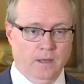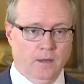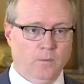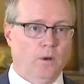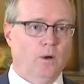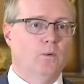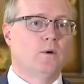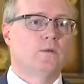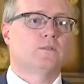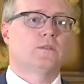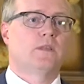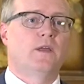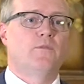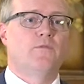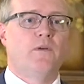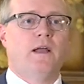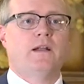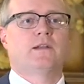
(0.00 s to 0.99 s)
What was the
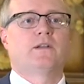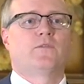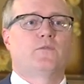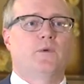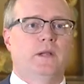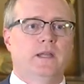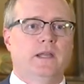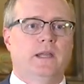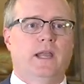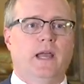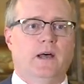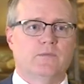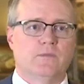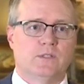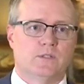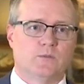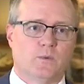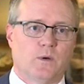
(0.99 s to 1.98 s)
effect of reading
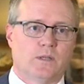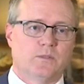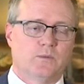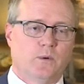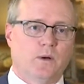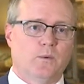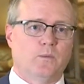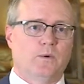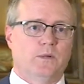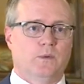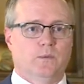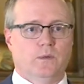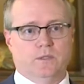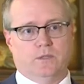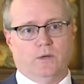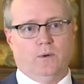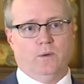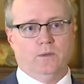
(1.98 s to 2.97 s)
Calvin's works? Well,
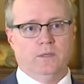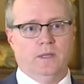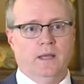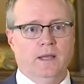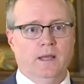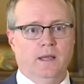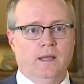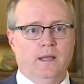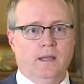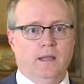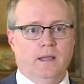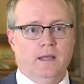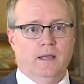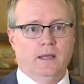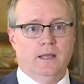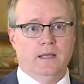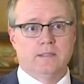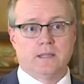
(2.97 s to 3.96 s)
we're told
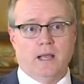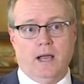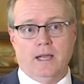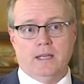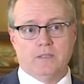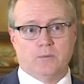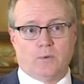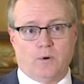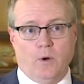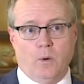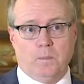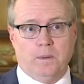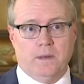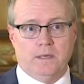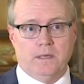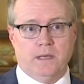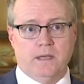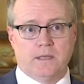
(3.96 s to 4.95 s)
his eyes were
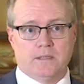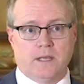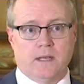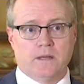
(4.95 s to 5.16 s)
opened and his